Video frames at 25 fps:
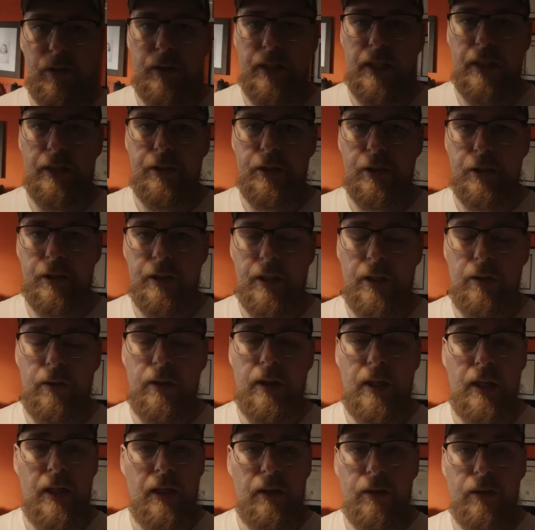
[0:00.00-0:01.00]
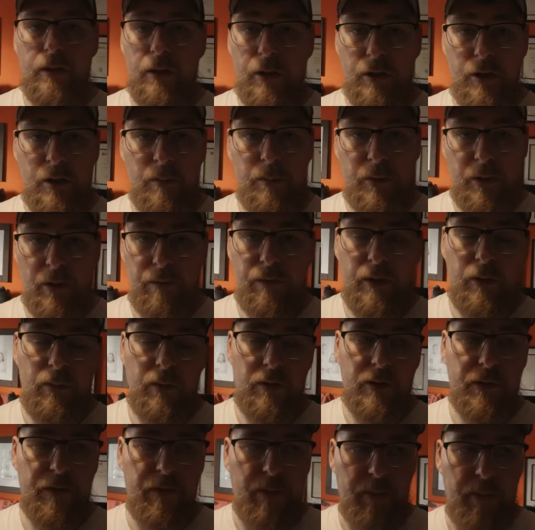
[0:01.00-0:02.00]
doing that just now. Got some
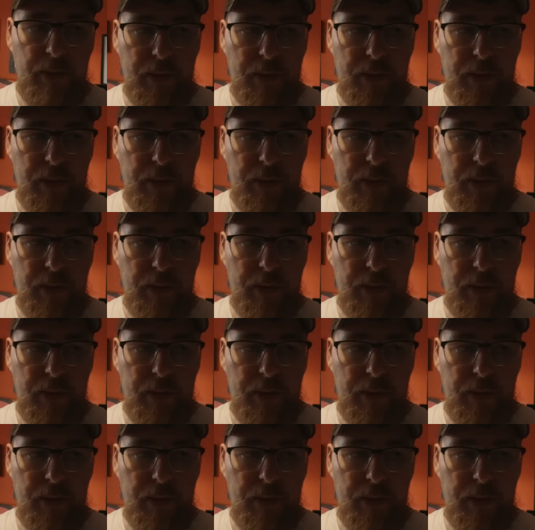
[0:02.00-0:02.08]
goofy ones